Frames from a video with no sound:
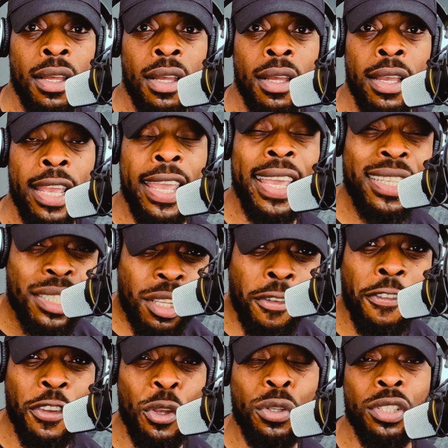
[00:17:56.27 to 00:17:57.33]
It is the
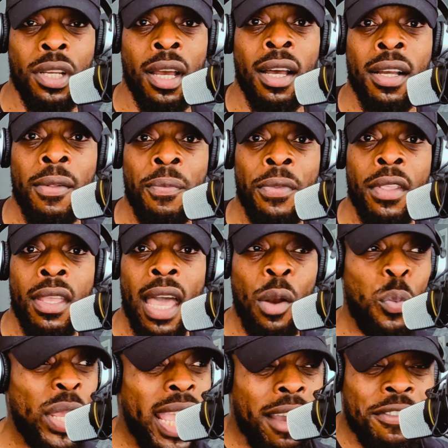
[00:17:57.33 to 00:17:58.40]
future. And
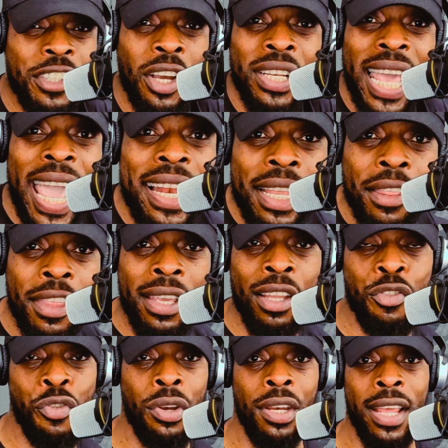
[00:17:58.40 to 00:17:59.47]
we haven't done anything in
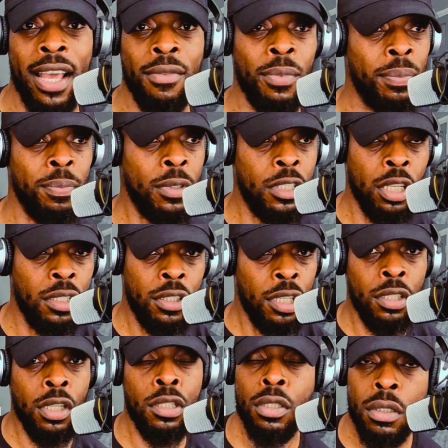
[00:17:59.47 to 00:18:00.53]
Trinidad to
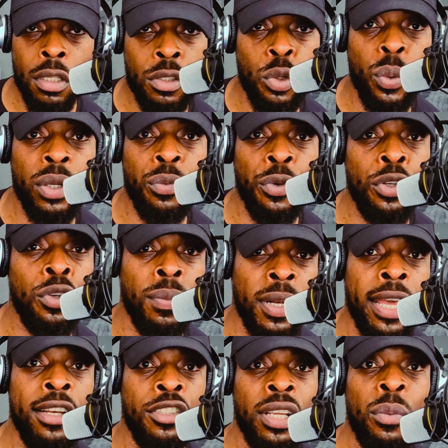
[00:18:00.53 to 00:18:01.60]
do with renewable
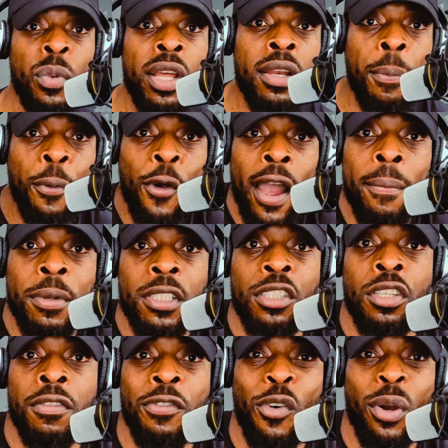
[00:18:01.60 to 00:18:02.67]
energy. And we're in the prime
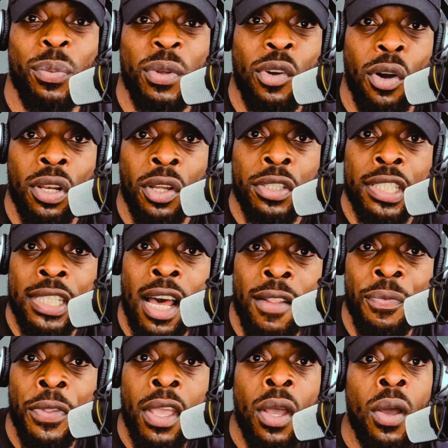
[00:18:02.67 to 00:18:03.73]
position for it. We've got a lot of sun.
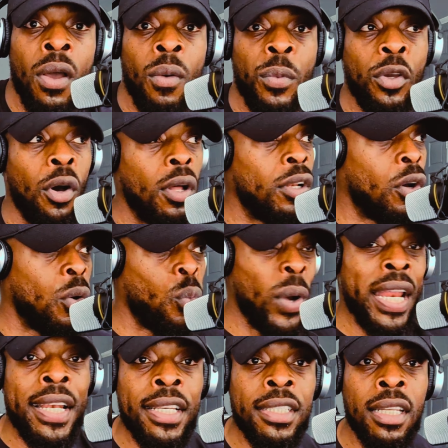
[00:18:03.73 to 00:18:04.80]
We've got a lot of
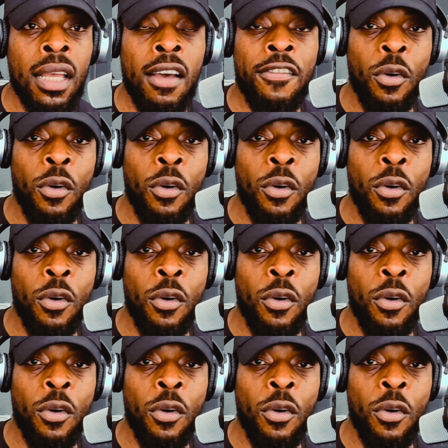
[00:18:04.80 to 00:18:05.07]
wind for